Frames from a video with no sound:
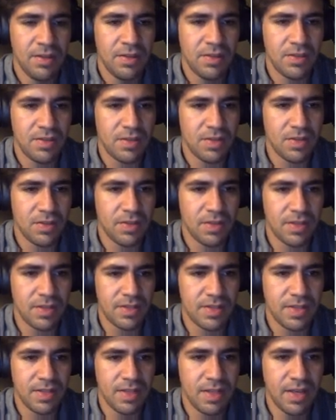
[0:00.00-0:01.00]
So let's
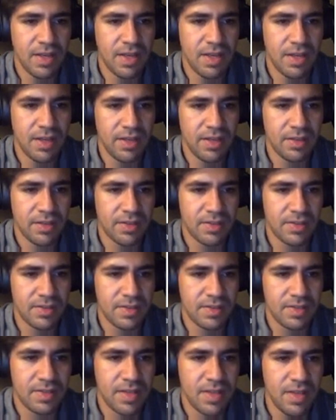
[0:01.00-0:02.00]
see, L
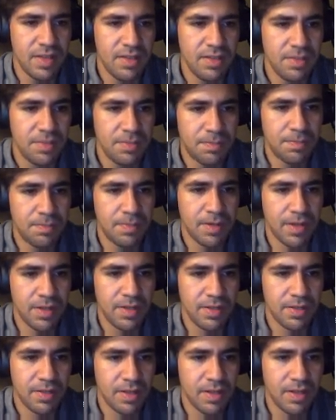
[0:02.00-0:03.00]
send
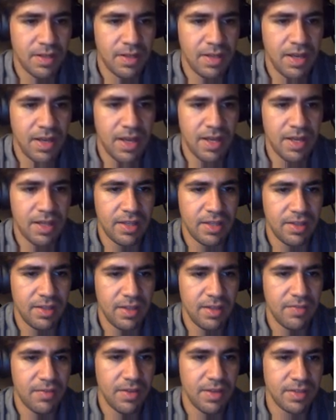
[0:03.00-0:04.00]
button dot add
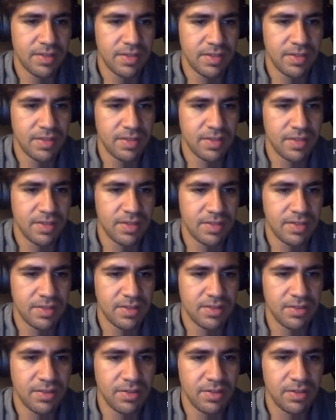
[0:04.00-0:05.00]
event
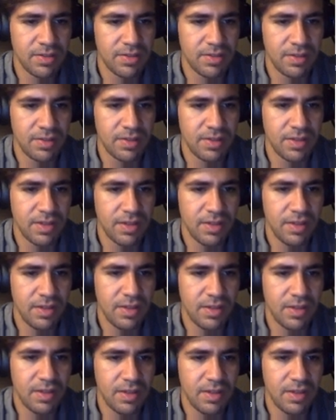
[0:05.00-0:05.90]
listener click.